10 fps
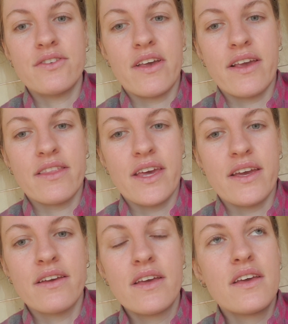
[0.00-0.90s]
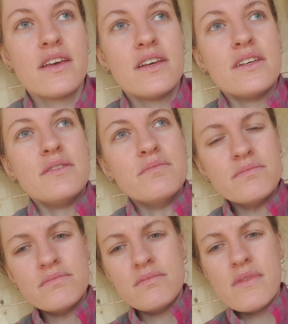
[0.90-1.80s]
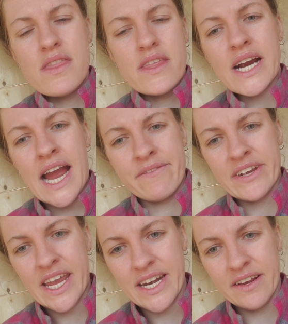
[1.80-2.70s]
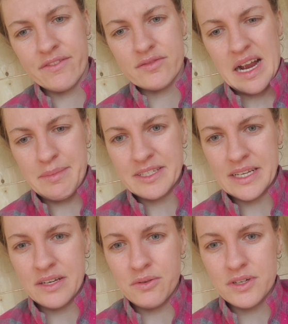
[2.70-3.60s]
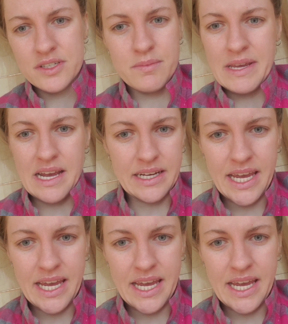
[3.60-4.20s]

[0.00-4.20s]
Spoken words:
Like they're advocating for rabbits indoors to be